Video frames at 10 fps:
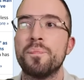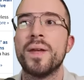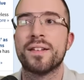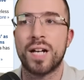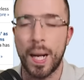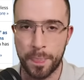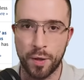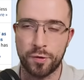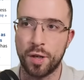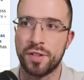There's a couple
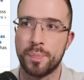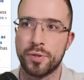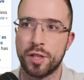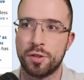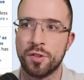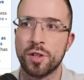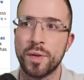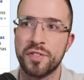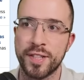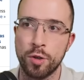of Chelsea predictions, so
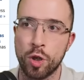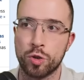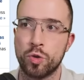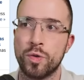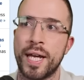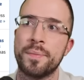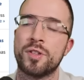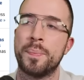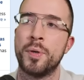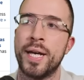we've still got 2 games
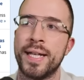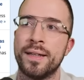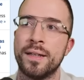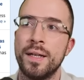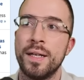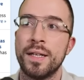to put in.